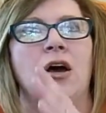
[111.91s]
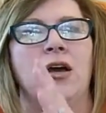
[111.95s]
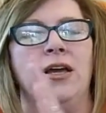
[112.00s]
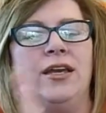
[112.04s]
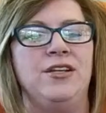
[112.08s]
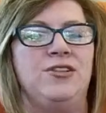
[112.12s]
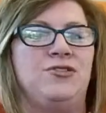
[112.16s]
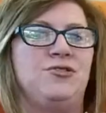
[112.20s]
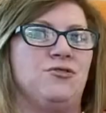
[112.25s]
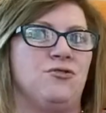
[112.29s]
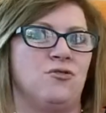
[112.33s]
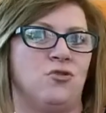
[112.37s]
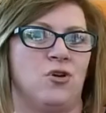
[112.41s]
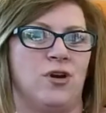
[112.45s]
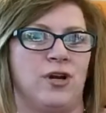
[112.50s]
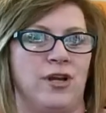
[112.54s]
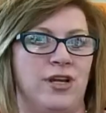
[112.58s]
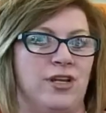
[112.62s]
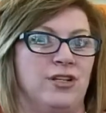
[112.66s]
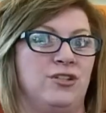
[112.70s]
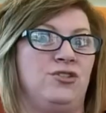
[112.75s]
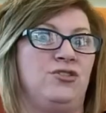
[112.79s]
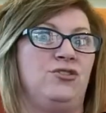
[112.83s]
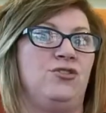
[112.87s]
Eastern
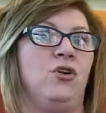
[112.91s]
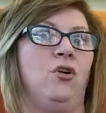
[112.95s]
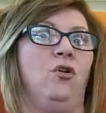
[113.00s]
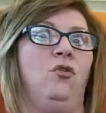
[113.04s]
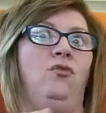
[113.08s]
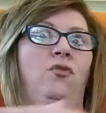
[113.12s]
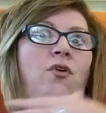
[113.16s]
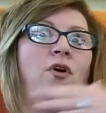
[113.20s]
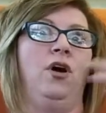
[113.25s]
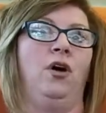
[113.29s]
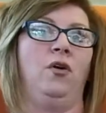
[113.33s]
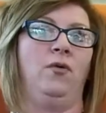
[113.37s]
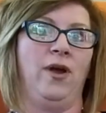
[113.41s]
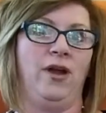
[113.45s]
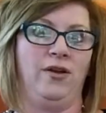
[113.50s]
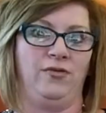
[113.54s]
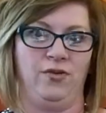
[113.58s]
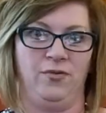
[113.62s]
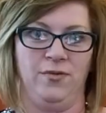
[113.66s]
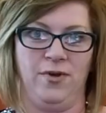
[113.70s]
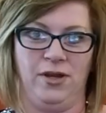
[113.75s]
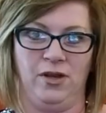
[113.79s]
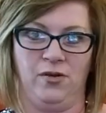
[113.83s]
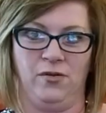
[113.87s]
Oregon is so far away
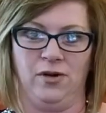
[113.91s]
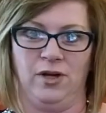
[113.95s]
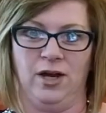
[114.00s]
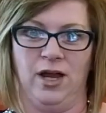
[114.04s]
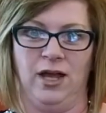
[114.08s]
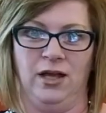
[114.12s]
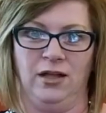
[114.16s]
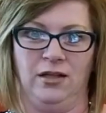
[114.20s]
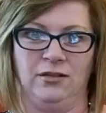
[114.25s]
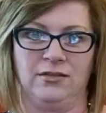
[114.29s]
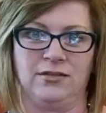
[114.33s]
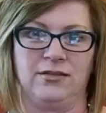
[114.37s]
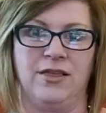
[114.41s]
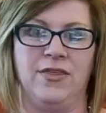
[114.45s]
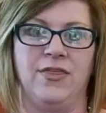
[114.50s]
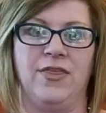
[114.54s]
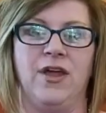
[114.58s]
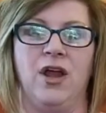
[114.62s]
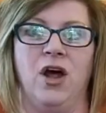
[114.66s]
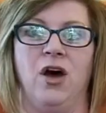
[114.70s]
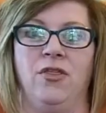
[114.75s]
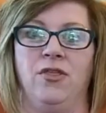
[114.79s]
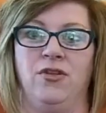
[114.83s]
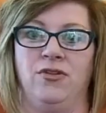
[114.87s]
from anywhere else
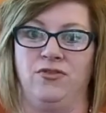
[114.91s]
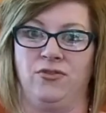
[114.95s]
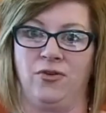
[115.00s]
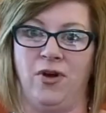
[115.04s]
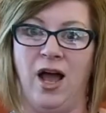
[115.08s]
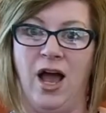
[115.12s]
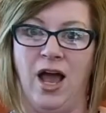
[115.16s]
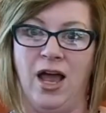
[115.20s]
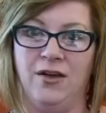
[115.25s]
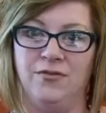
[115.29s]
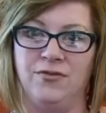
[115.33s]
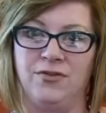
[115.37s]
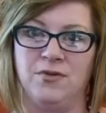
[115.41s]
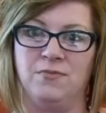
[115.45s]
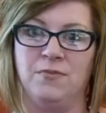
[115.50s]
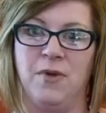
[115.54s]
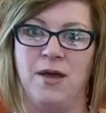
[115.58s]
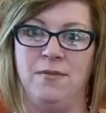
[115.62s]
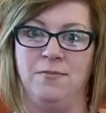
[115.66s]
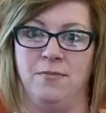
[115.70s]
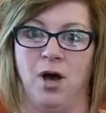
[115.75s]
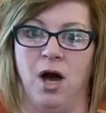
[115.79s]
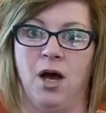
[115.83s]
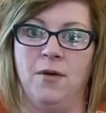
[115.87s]
that on the drives,
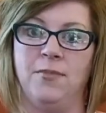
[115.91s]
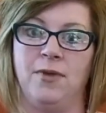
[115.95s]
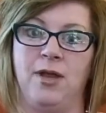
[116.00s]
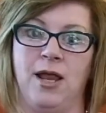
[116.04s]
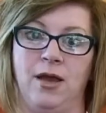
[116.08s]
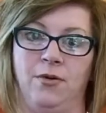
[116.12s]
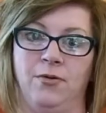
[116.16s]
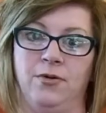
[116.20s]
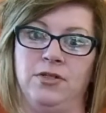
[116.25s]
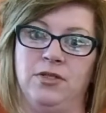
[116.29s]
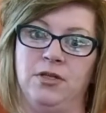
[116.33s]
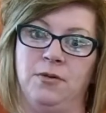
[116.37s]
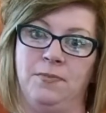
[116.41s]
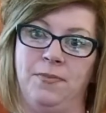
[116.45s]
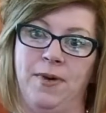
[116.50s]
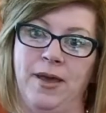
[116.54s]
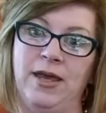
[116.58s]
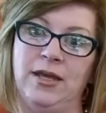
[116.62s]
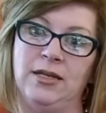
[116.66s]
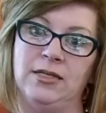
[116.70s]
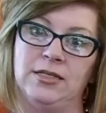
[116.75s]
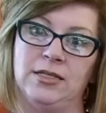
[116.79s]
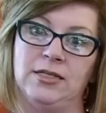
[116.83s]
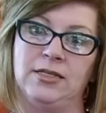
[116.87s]
my mom and I would
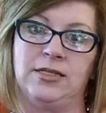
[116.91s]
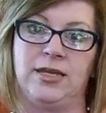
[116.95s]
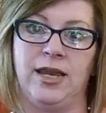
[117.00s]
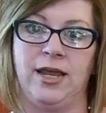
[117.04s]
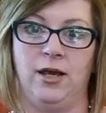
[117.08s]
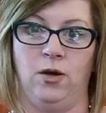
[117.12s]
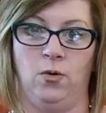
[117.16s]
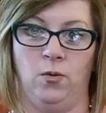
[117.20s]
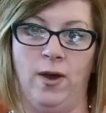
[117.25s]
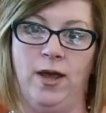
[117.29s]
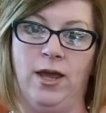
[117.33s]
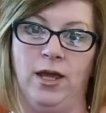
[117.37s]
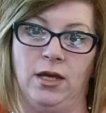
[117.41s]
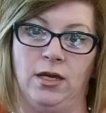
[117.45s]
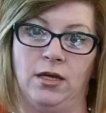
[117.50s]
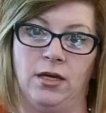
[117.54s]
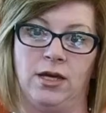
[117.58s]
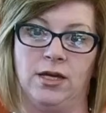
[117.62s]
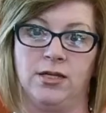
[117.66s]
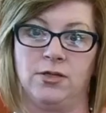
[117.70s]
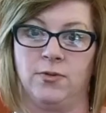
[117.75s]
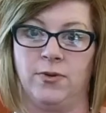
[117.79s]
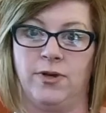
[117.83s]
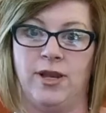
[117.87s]
debate to stay awake
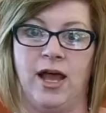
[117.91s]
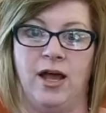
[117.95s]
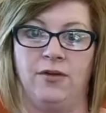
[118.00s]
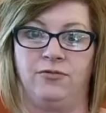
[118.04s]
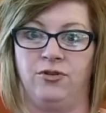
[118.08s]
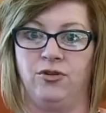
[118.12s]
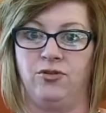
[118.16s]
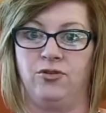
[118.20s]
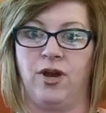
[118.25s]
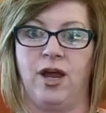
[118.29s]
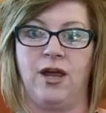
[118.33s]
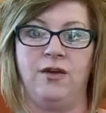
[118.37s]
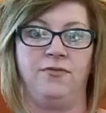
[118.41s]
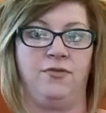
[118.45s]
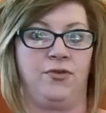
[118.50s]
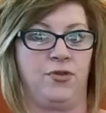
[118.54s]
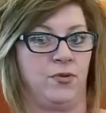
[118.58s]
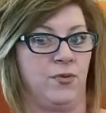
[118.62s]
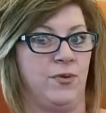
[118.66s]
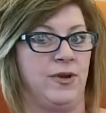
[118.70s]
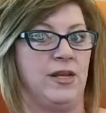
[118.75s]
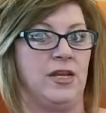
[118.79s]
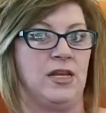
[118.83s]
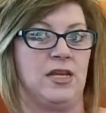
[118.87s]
because we'd have to drive
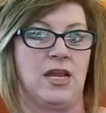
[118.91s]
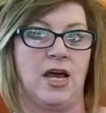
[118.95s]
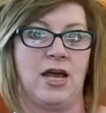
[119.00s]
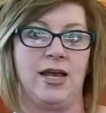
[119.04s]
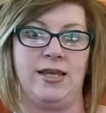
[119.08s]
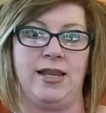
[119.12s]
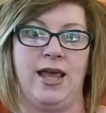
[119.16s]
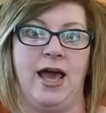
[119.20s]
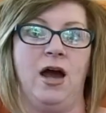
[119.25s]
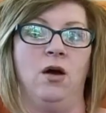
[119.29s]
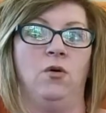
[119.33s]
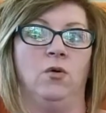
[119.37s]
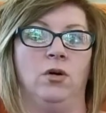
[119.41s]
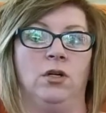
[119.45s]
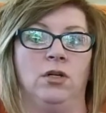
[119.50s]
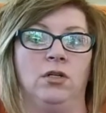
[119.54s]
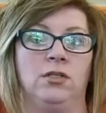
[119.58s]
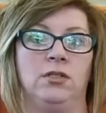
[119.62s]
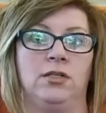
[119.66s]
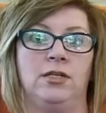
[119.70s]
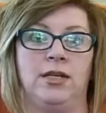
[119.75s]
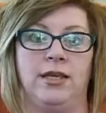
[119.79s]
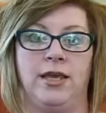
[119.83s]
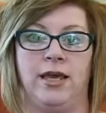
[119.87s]
3 to 9
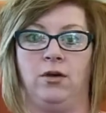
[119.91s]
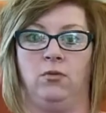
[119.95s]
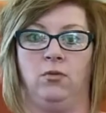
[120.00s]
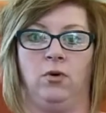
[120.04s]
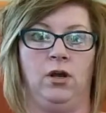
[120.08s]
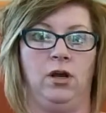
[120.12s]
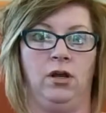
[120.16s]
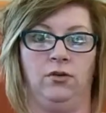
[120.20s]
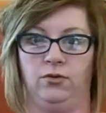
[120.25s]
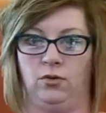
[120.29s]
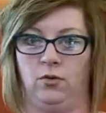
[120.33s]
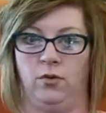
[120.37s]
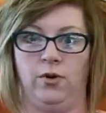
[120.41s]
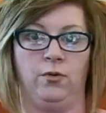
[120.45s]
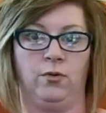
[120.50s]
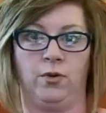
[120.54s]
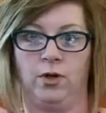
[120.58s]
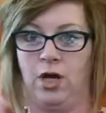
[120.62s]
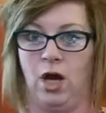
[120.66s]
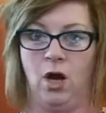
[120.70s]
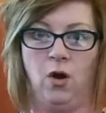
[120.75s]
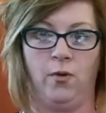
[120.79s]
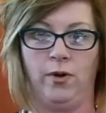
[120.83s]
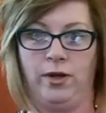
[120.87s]
hours to get wherever we were
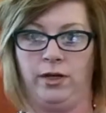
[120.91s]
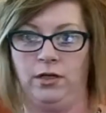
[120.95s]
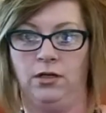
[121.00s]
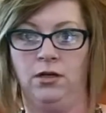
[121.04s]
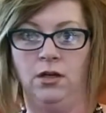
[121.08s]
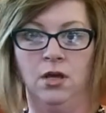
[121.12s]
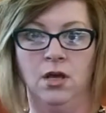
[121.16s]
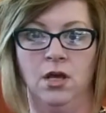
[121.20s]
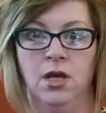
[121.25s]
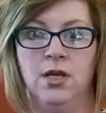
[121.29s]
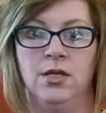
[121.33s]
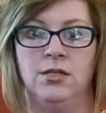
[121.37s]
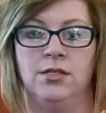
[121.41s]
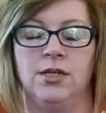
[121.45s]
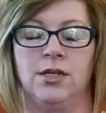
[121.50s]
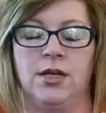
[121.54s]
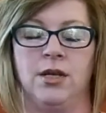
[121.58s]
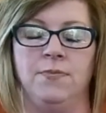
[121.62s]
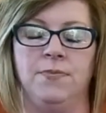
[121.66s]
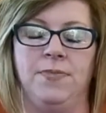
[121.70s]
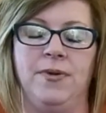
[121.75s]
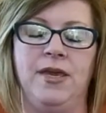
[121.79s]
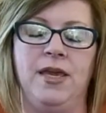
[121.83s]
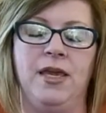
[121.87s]
going to
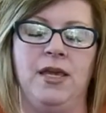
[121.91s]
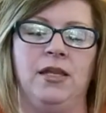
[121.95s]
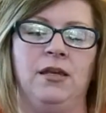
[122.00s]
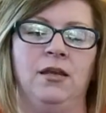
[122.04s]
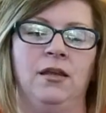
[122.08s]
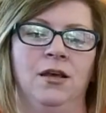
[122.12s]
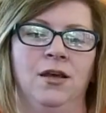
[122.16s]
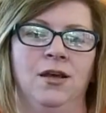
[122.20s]
compete.